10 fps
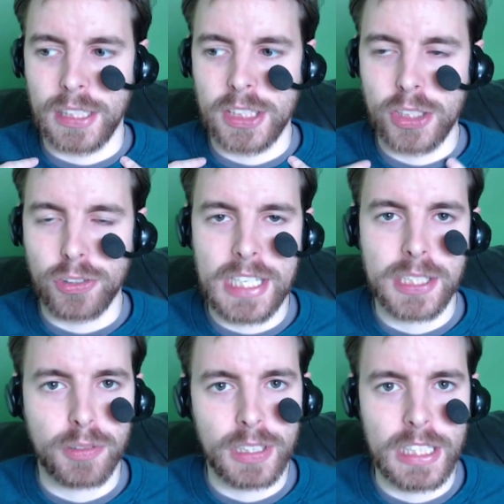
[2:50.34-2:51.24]

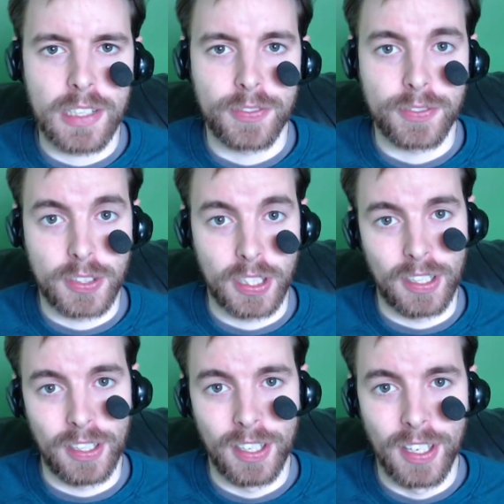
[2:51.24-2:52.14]
stress relief
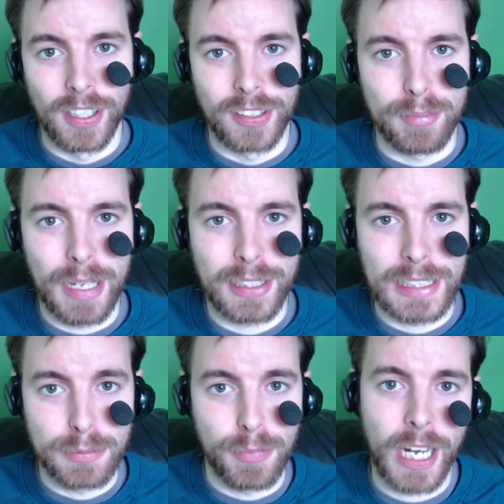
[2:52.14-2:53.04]
to make
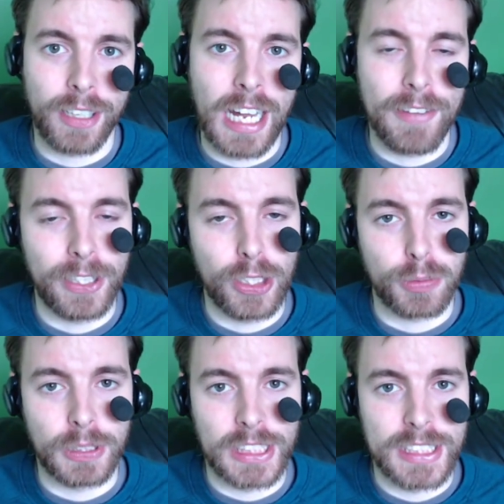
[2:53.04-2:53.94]
these Minecraft
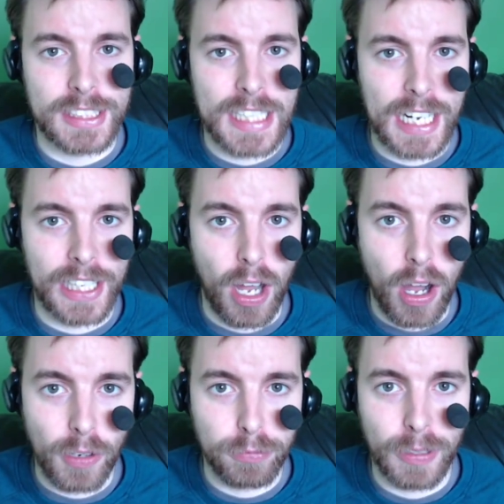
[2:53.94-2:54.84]
videos, which I started
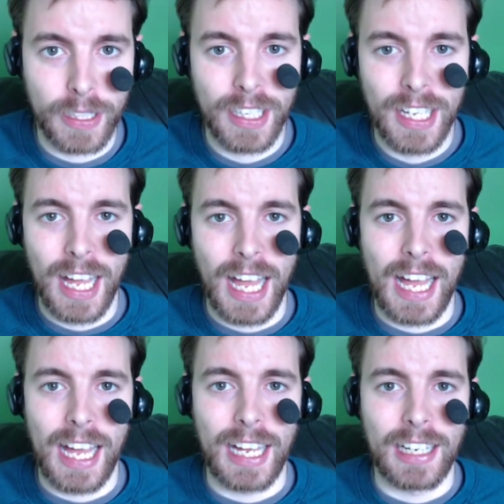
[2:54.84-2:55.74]
off with,
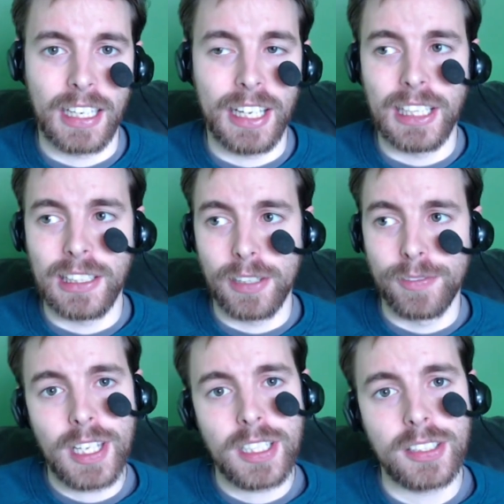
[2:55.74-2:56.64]
and it
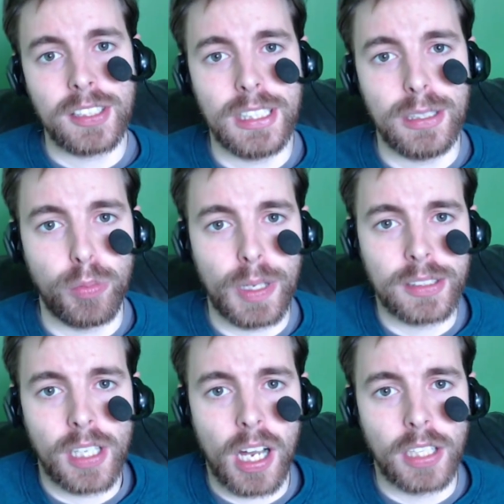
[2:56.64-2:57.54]
eventually
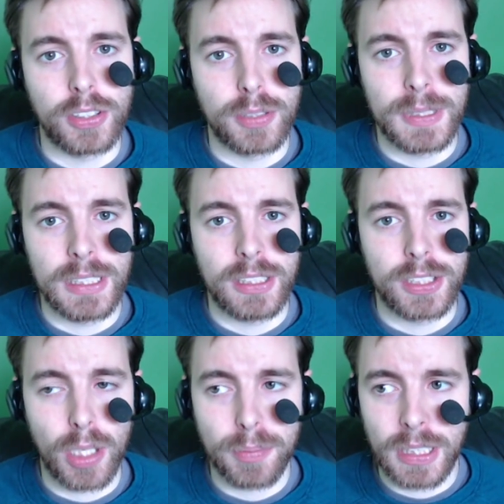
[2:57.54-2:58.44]
went on to be
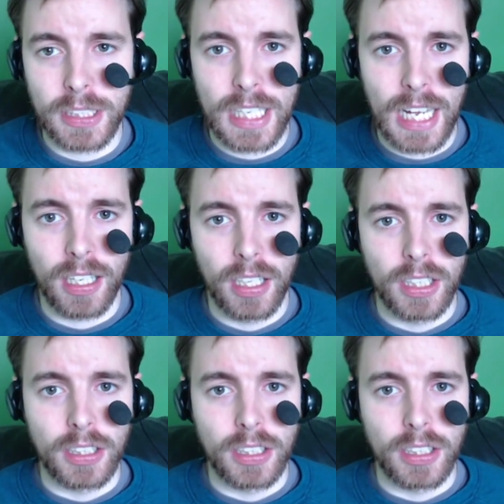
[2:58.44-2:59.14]
something that